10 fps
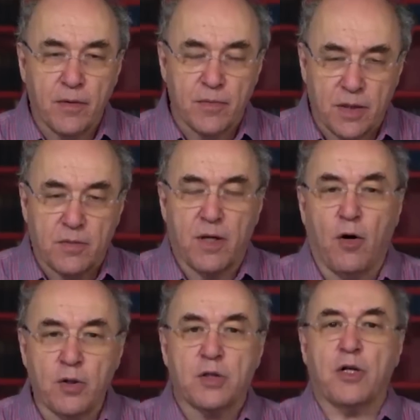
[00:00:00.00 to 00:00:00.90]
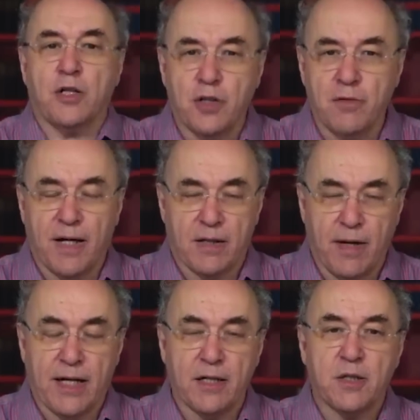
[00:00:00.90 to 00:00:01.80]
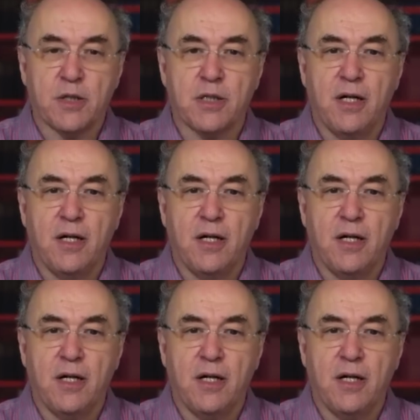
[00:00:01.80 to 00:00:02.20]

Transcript: the whole structure of mathematics,